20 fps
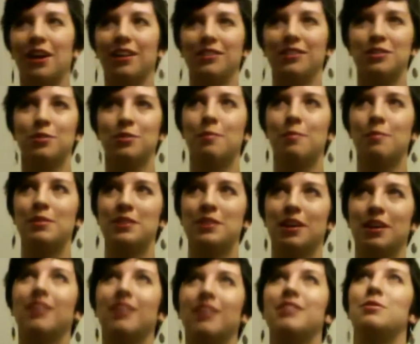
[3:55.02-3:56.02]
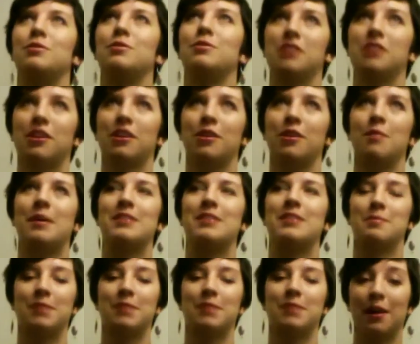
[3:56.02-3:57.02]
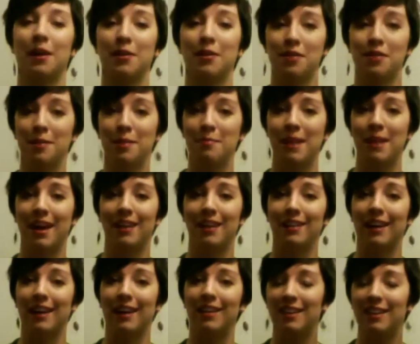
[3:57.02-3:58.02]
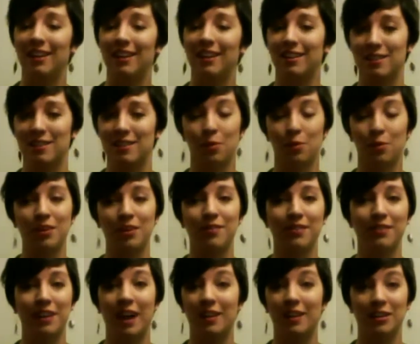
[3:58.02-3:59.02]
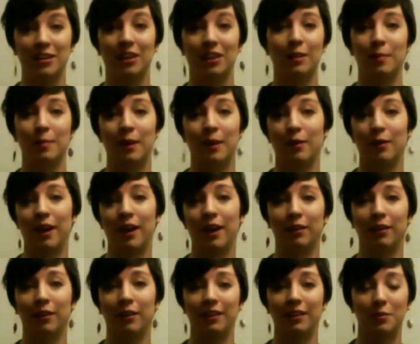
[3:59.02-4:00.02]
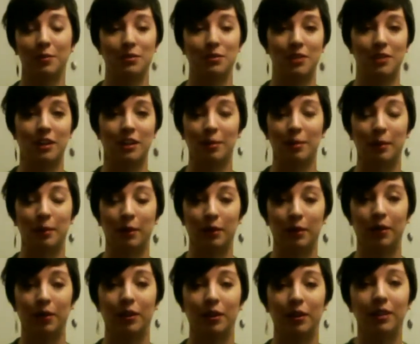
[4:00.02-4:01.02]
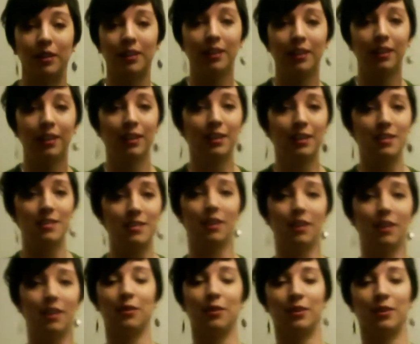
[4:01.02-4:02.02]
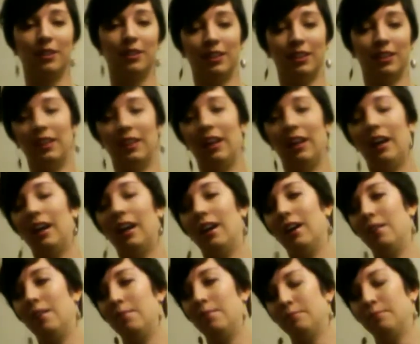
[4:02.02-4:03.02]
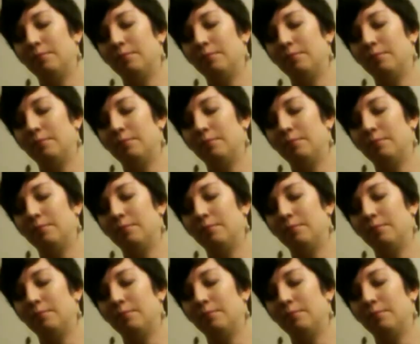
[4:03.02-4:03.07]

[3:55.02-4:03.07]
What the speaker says: 2 women talking to each other about something other than a man, because they were even not talking about Crowley. They were just talking about her. So, but